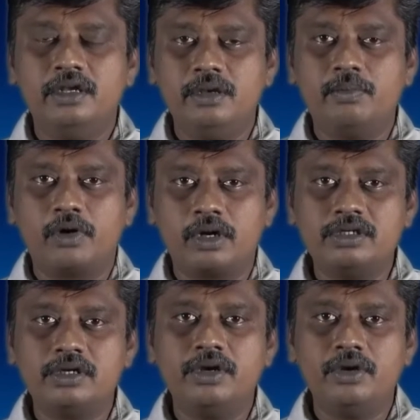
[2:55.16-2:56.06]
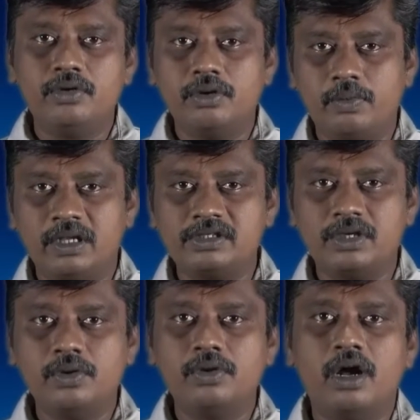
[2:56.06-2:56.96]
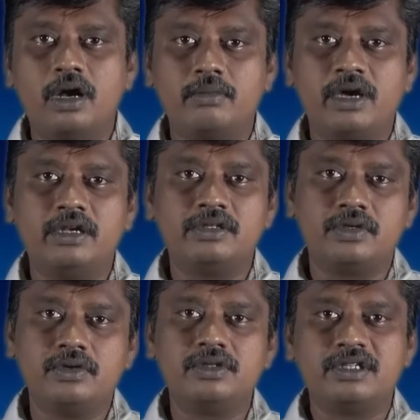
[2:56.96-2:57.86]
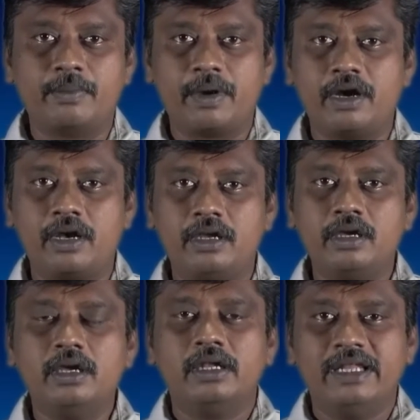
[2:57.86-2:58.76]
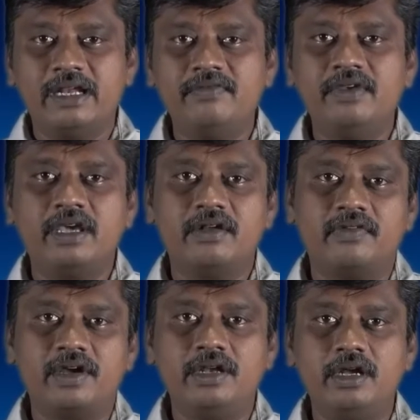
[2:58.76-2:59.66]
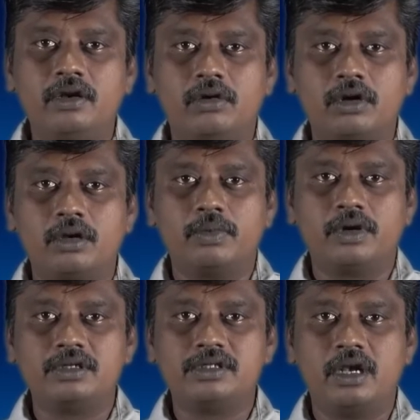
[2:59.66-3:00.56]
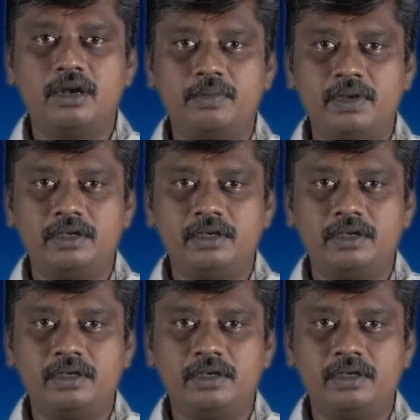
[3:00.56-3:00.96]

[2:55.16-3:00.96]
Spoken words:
the potential due to plus q and minus q separately. Then we can find the total potential at